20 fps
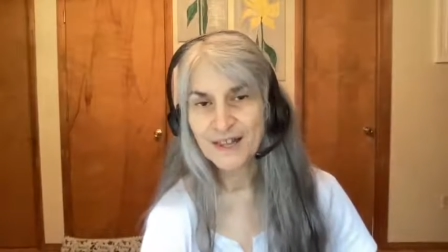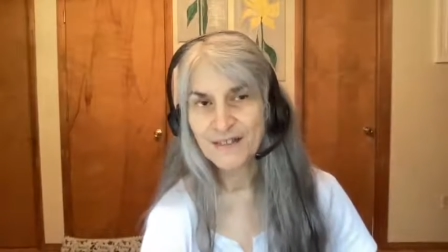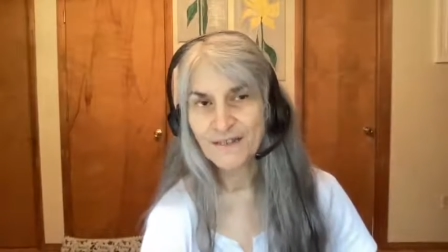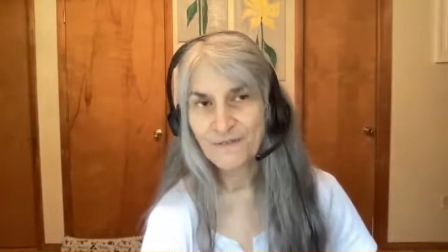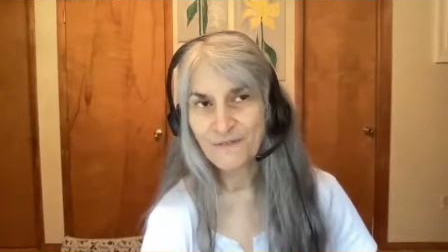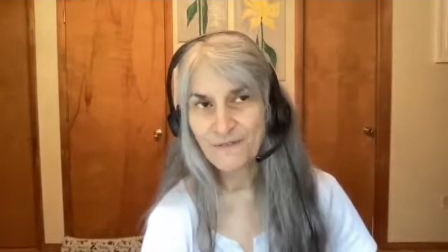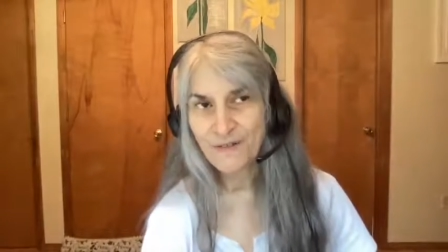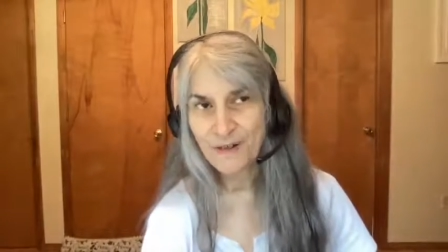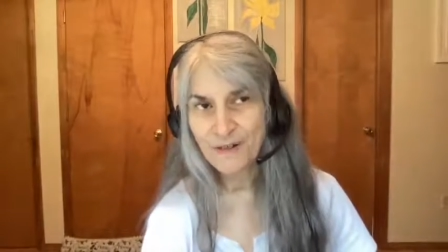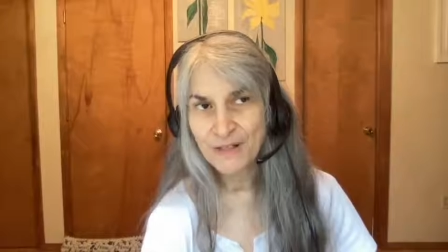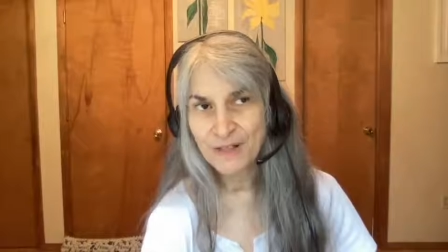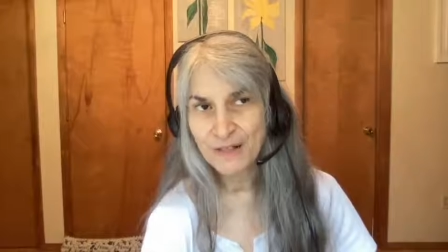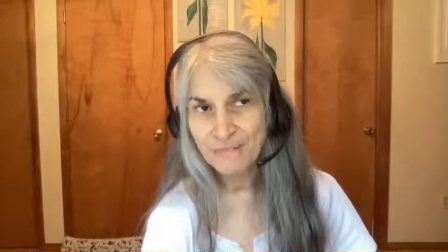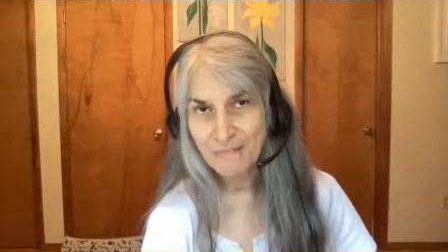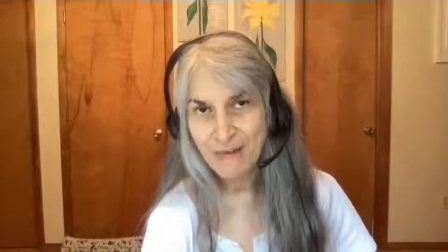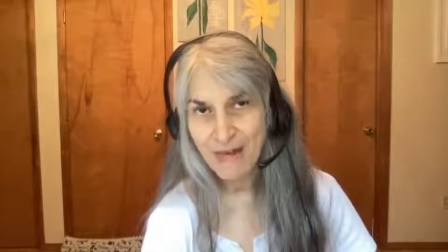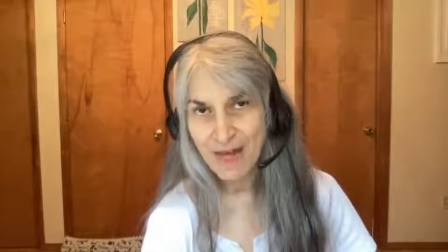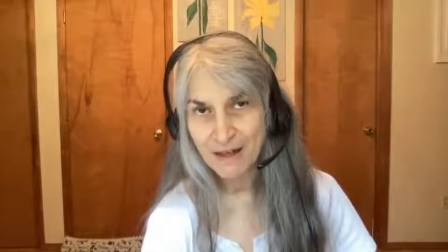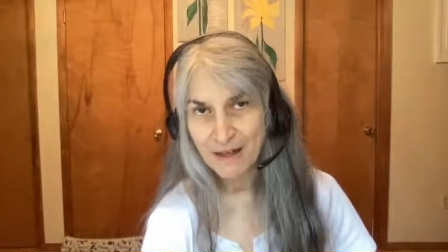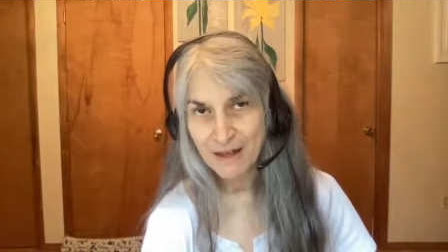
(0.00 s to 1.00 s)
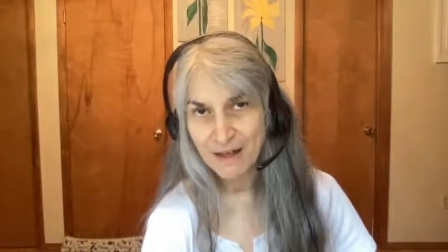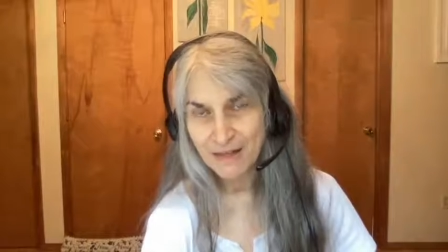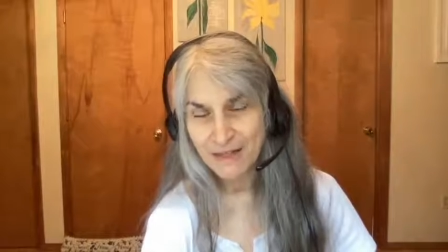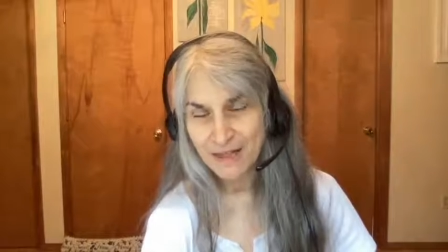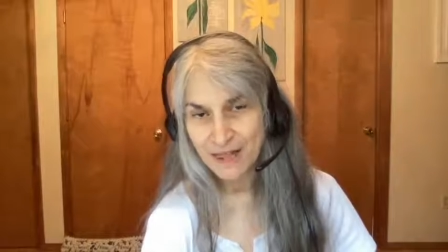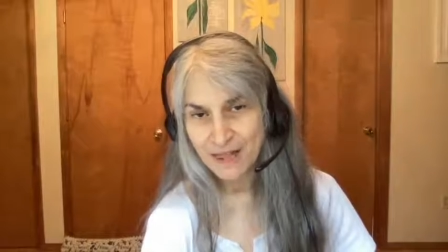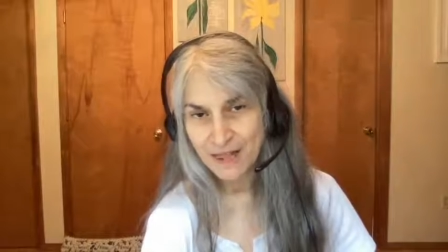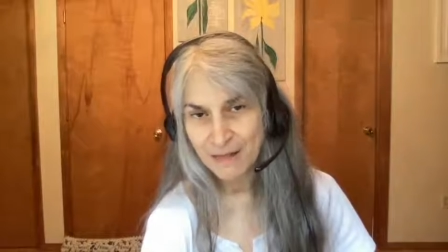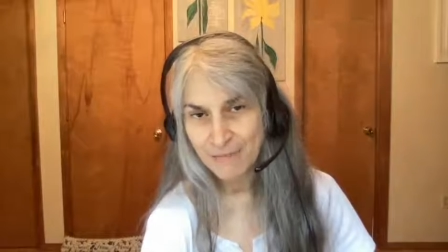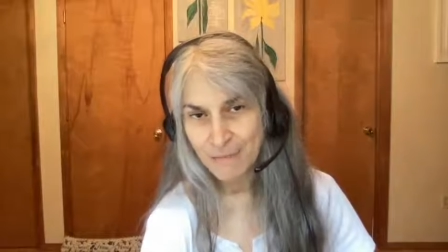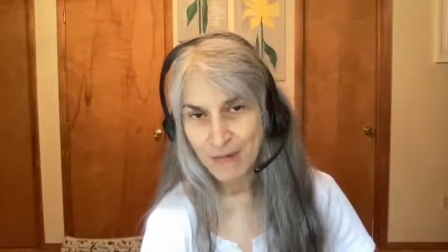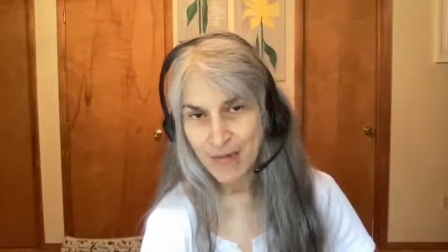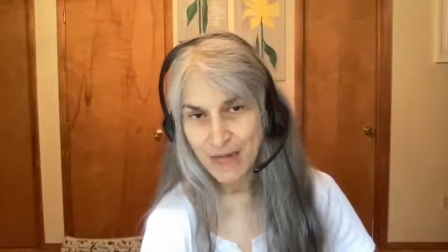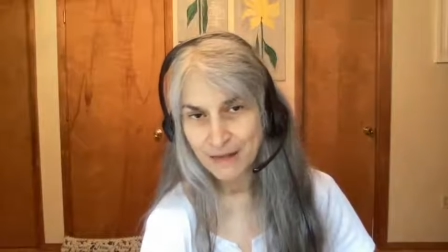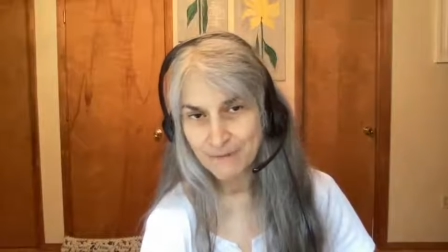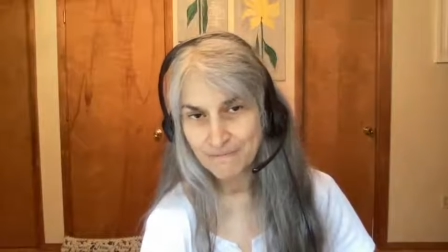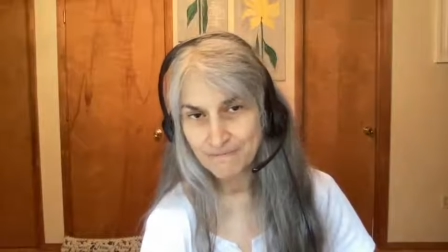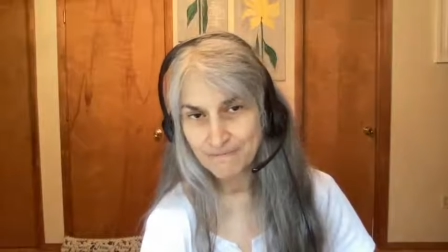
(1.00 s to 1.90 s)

falling back onto the bed